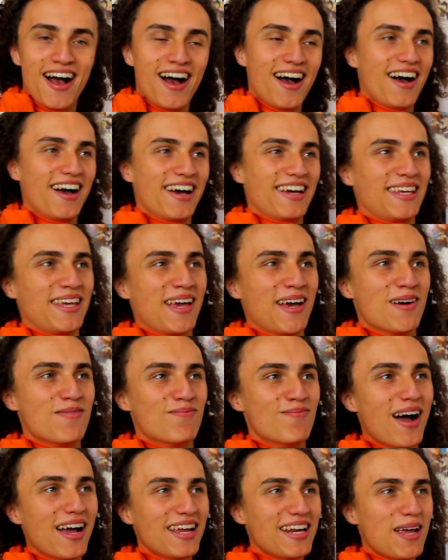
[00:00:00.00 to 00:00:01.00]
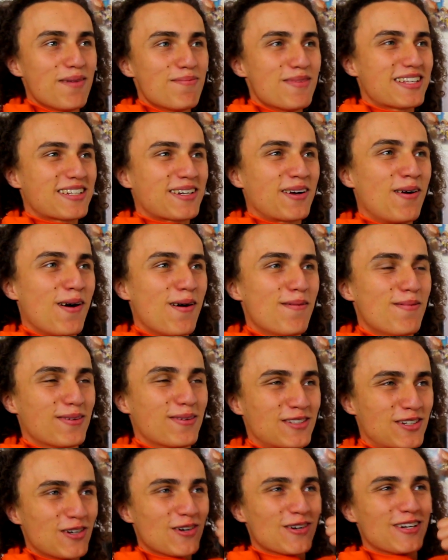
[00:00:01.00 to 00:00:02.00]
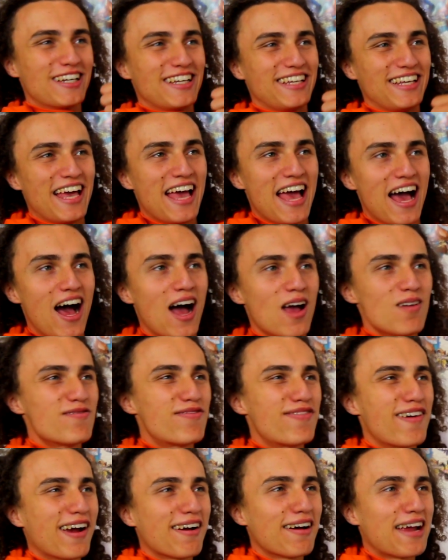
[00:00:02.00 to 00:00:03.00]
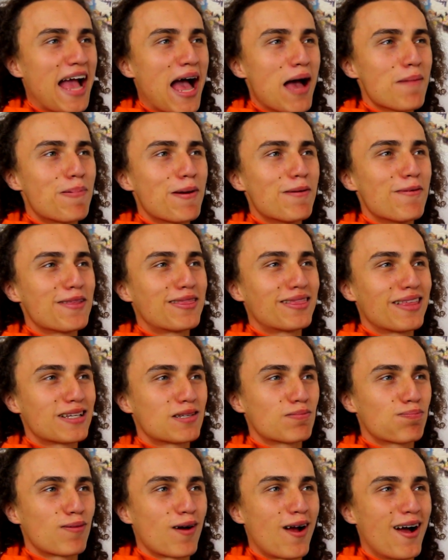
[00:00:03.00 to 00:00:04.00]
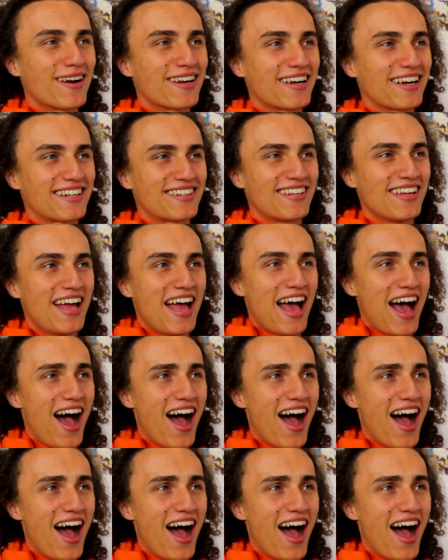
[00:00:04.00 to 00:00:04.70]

Hi, my name is Kwebbel Jordy. I'm very happy with this product.